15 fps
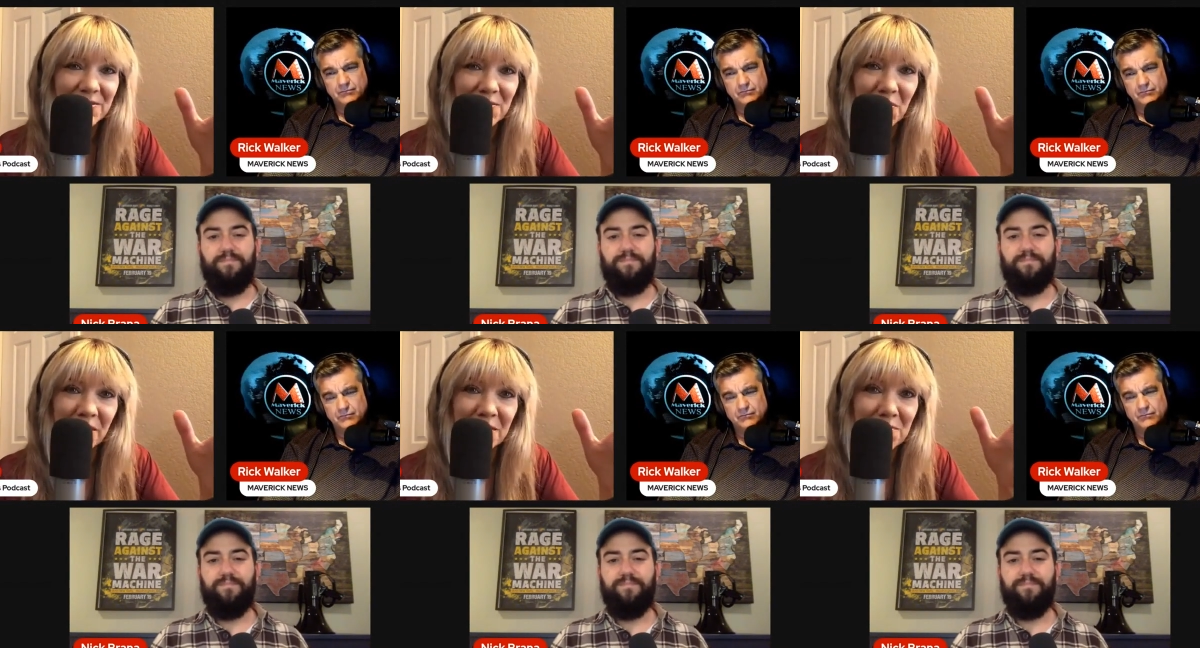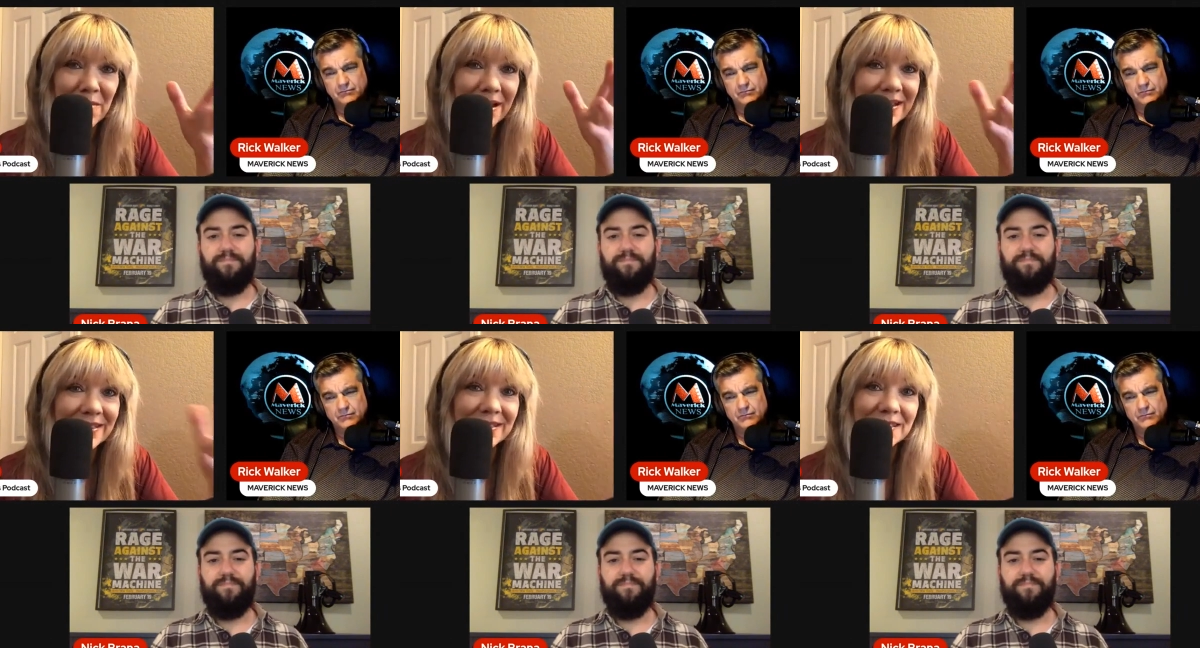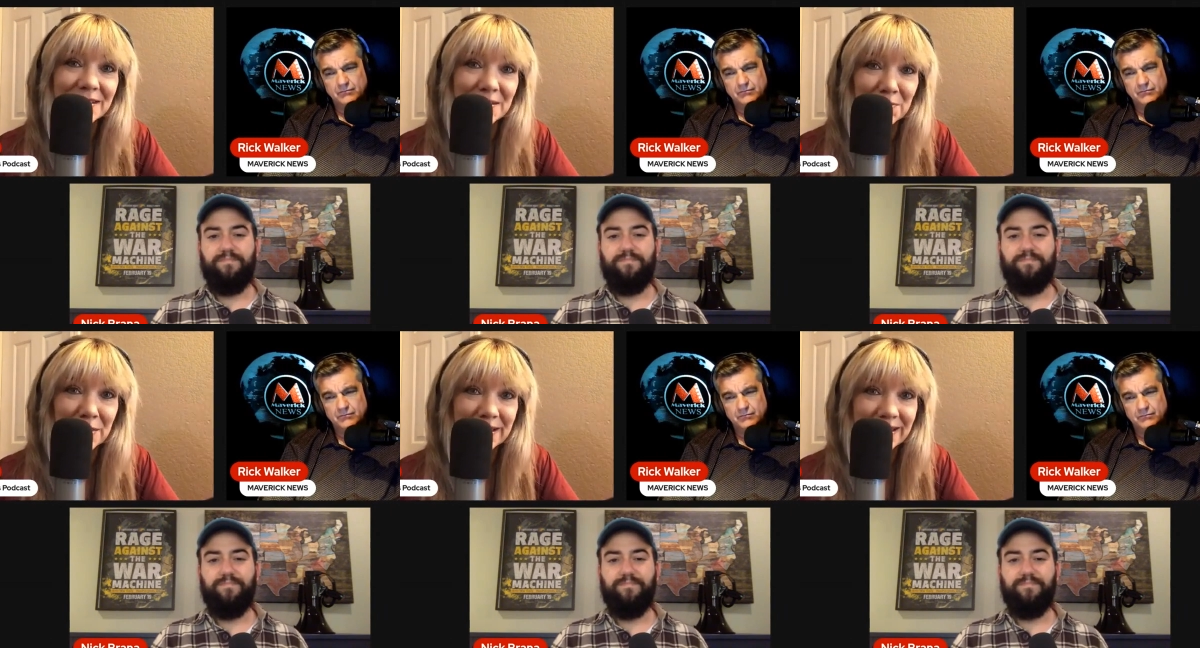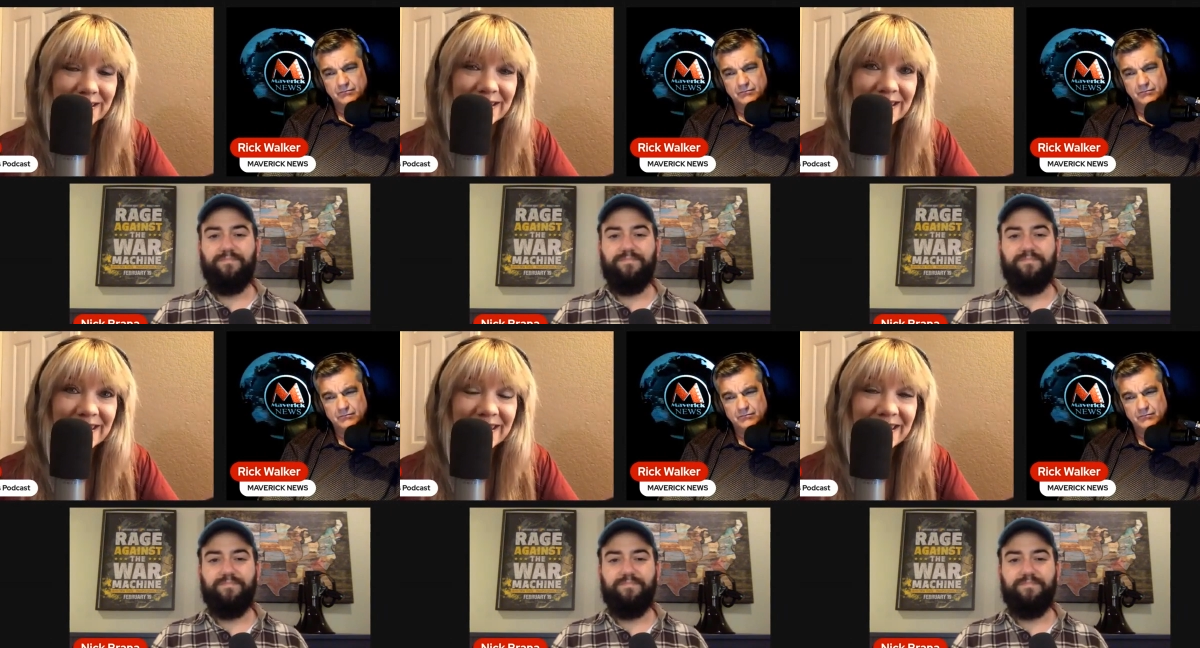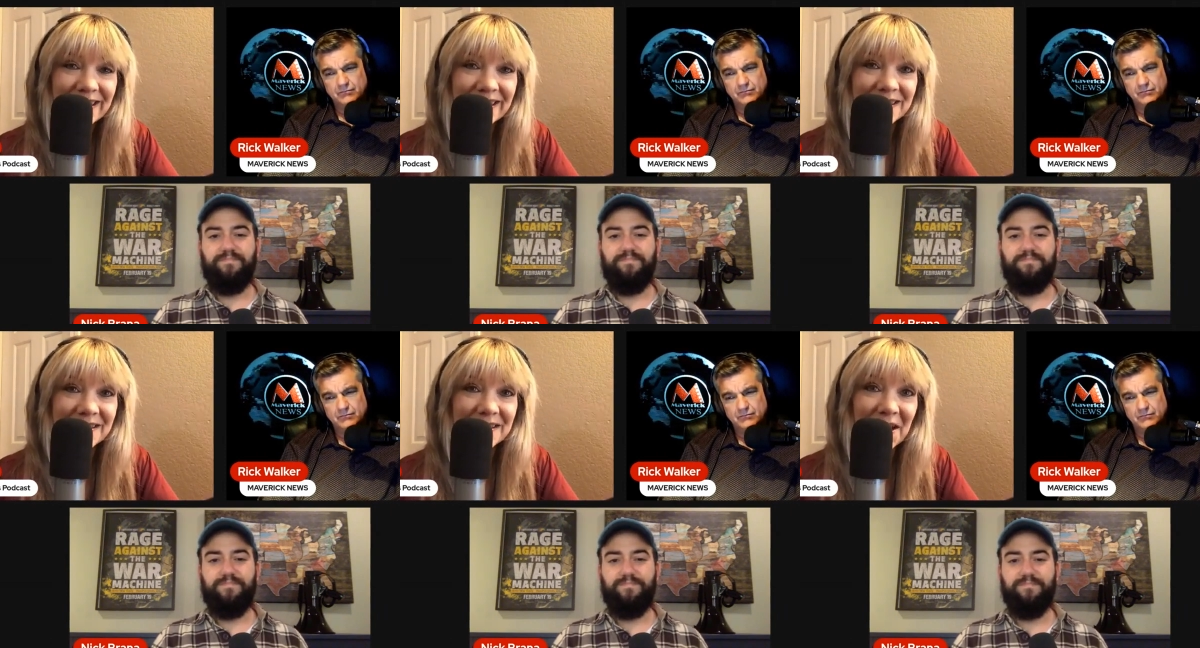Speaker 1: what amazes me
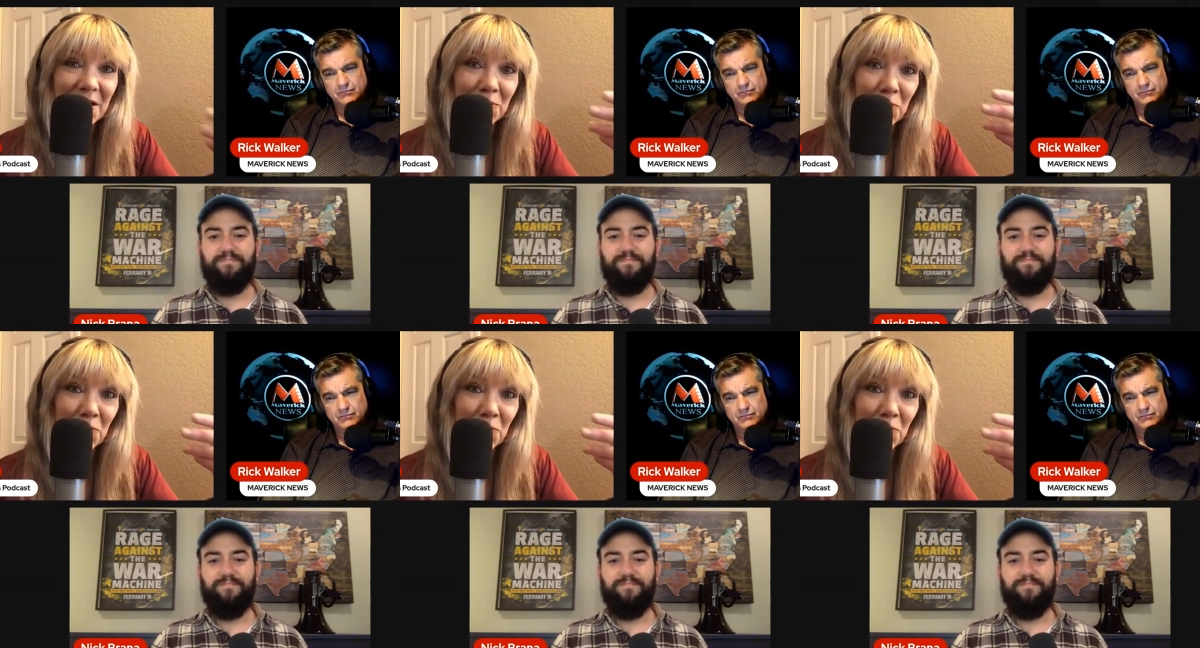is that